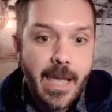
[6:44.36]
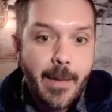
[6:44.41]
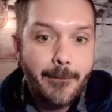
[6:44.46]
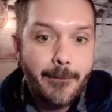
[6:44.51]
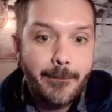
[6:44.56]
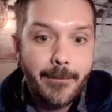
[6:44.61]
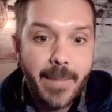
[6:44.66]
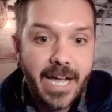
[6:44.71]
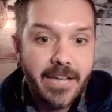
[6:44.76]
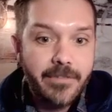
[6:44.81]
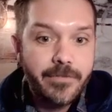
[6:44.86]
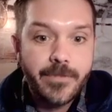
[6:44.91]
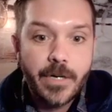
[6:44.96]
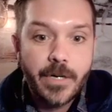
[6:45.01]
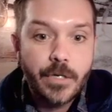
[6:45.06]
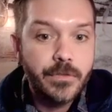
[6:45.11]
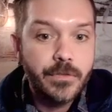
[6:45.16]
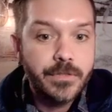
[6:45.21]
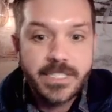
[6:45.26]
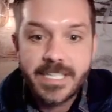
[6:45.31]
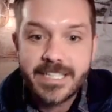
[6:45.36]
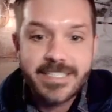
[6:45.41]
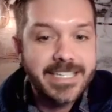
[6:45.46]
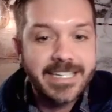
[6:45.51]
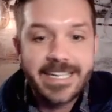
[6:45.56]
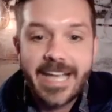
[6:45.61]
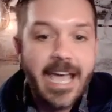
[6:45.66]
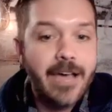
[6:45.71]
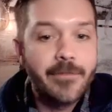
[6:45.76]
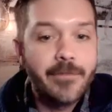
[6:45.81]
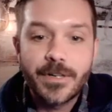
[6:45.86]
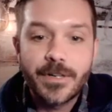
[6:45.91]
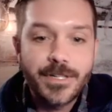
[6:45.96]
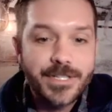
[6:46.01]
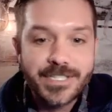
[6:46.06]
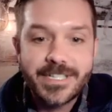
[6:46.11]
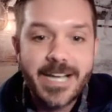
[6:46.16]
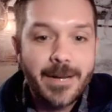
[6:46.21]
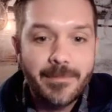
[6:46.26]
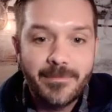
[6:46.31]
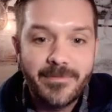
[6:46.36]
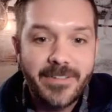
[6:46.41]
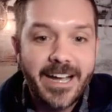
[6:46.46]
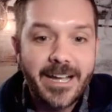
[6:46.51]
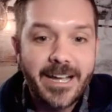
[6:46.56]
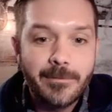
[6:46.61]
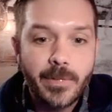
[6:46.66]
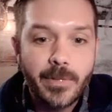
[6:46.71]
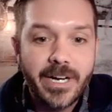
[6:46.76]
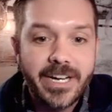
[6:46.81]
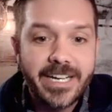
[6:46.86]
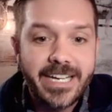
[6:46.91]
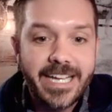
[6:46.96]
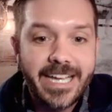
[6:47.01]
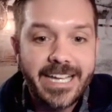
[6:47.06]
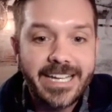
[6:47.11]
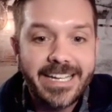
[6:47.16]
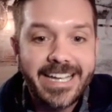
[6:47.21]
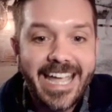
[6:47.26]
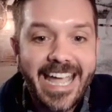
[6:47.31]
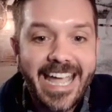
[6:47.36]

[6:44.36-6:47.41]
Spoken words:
My phone doesn't ever stop vibrating.